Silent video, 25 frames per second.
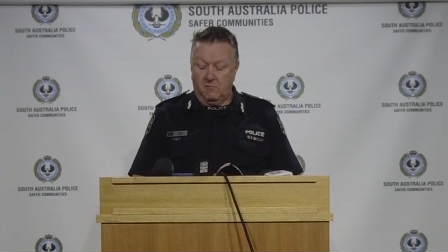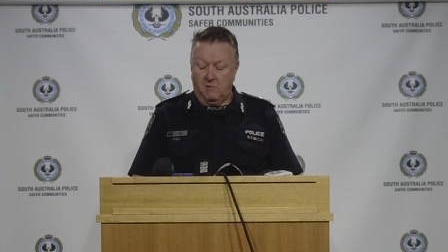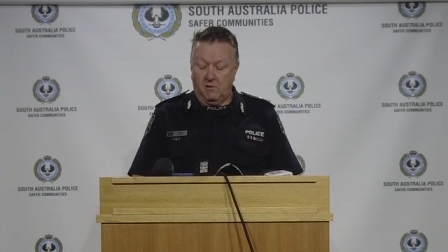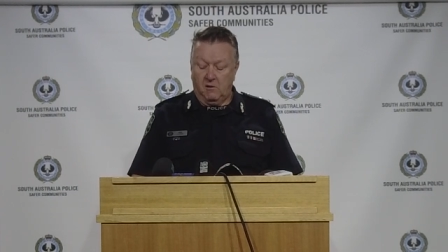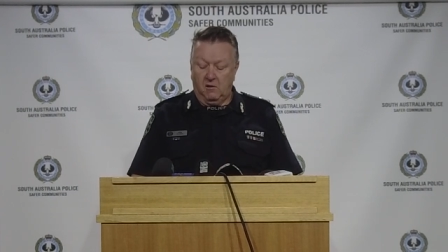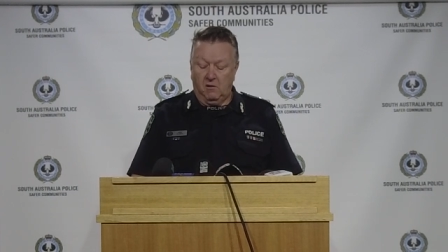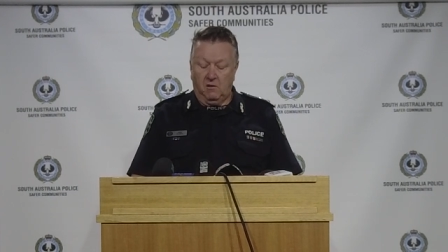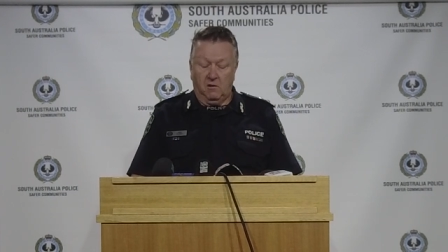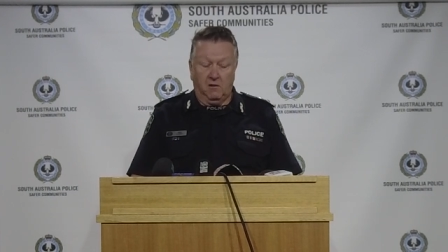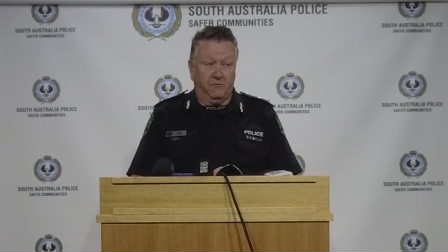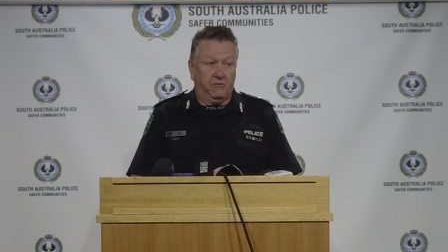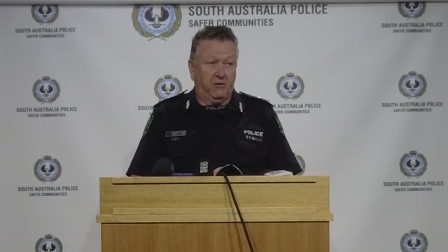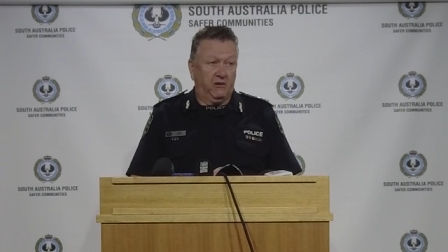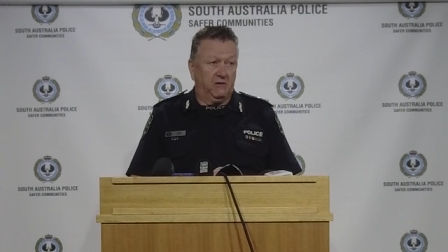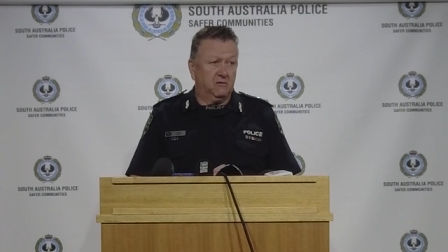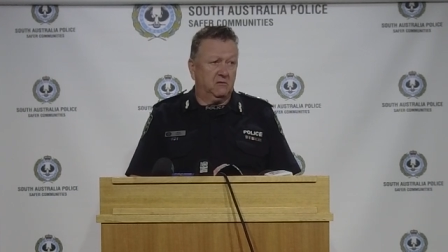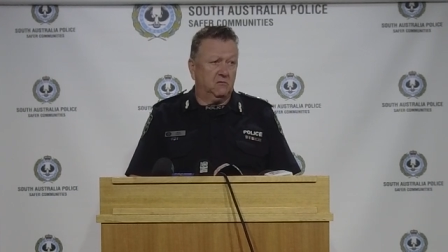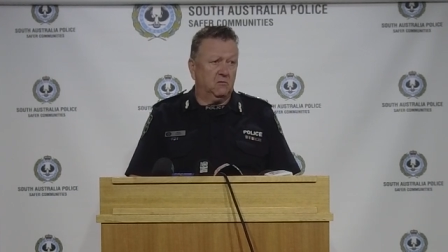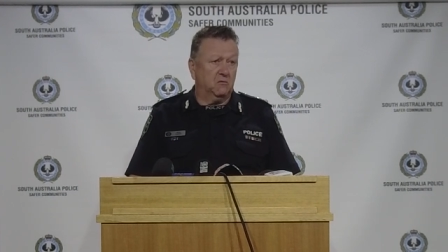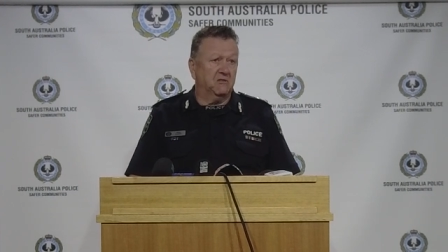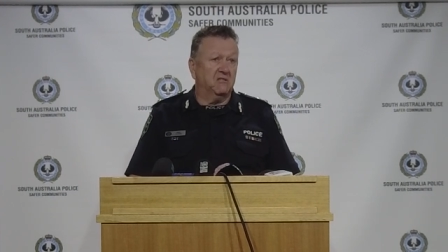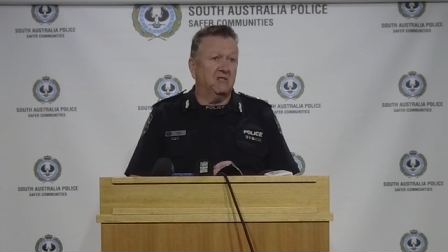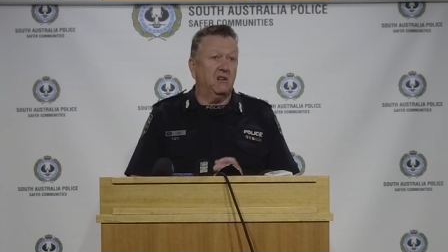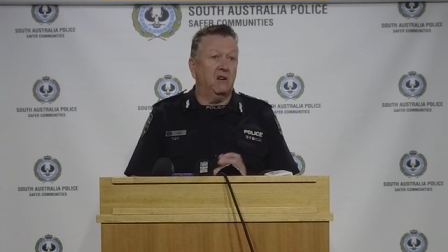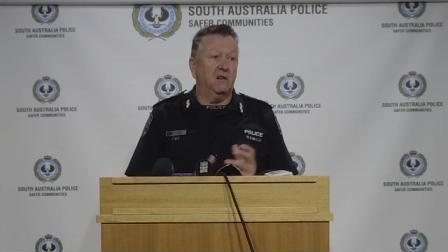affixed
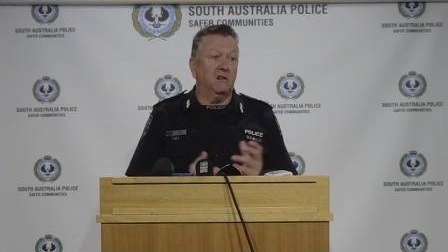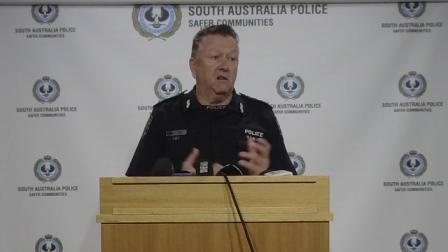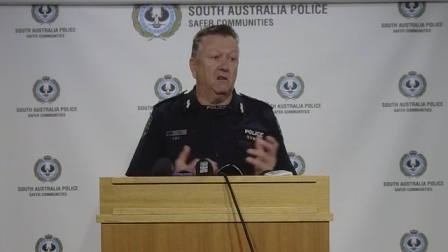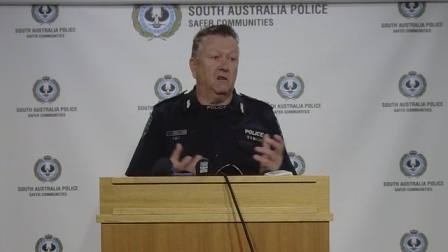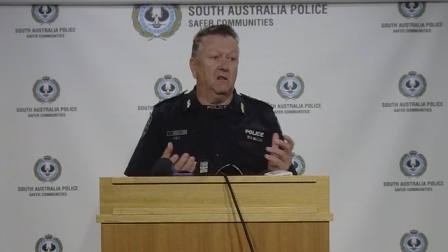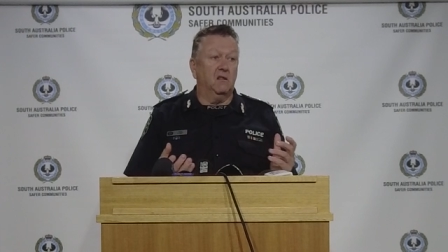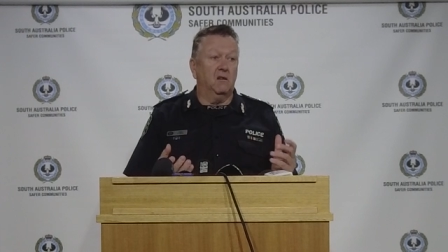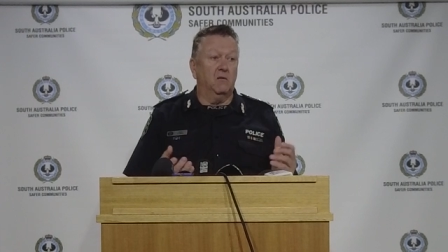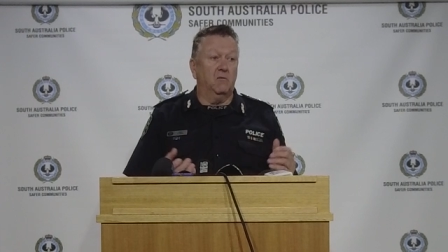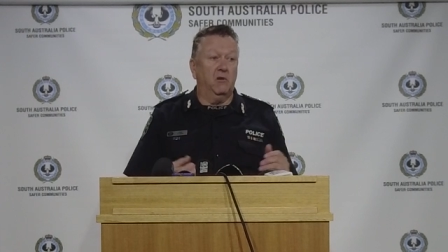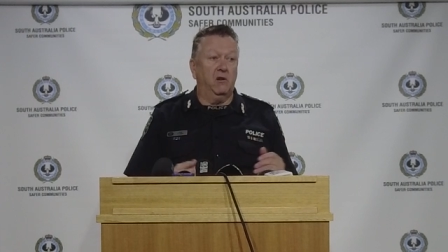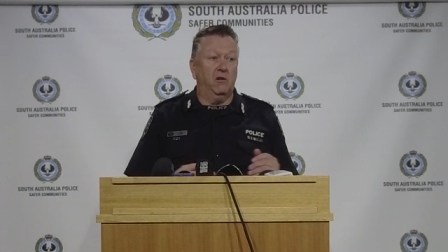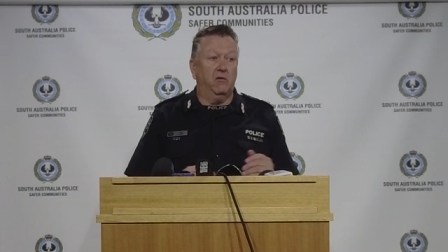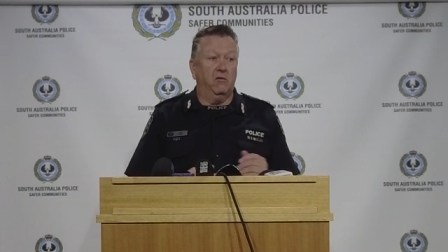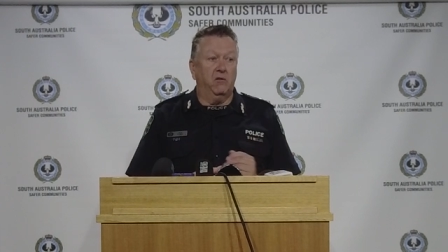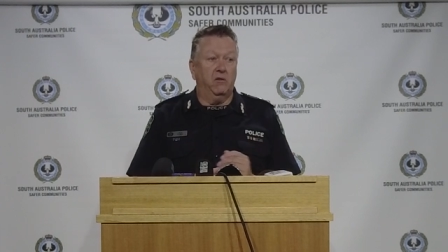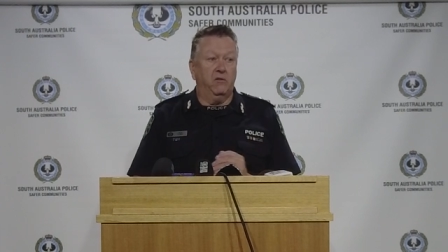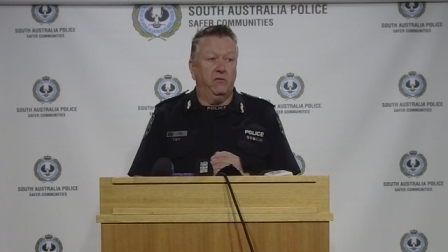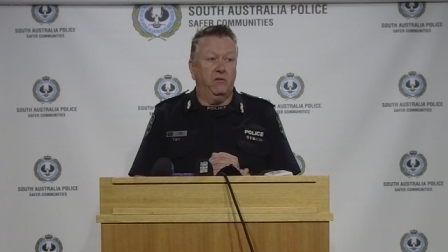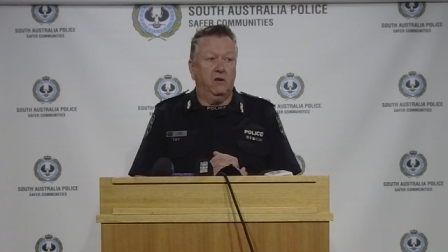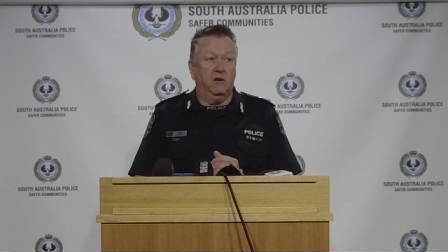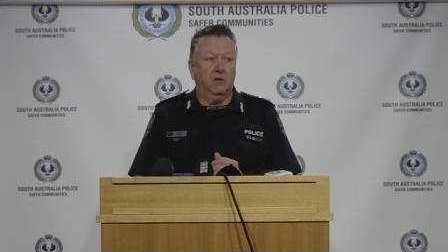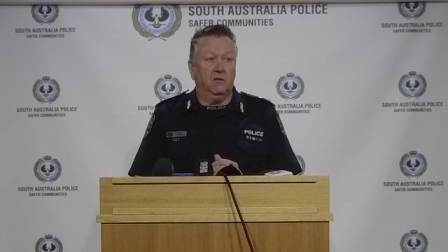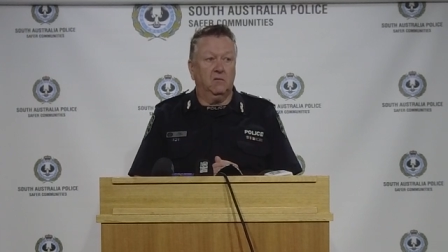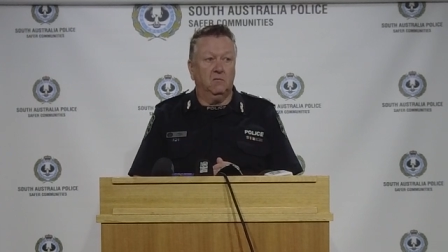or seated in the rear of the
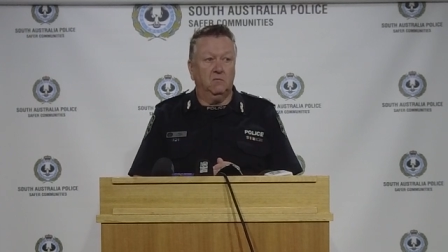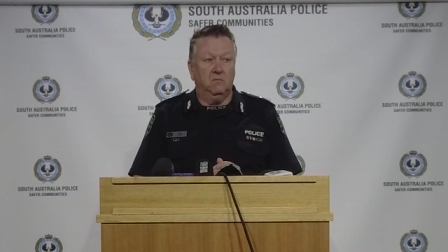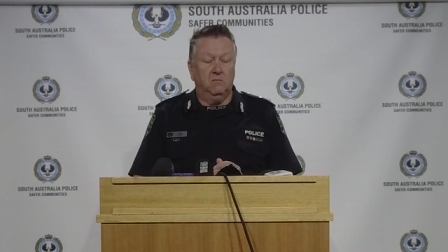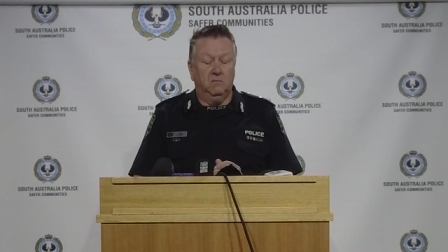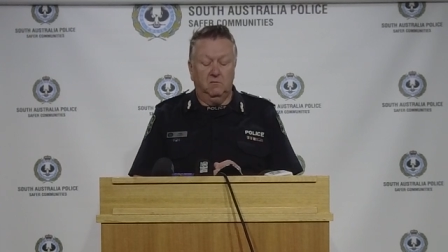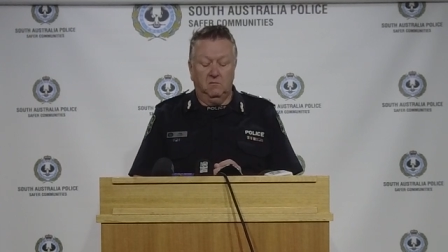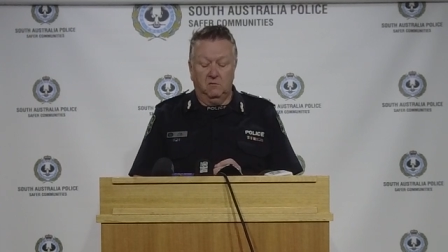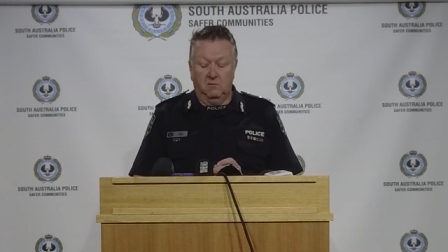vehicle.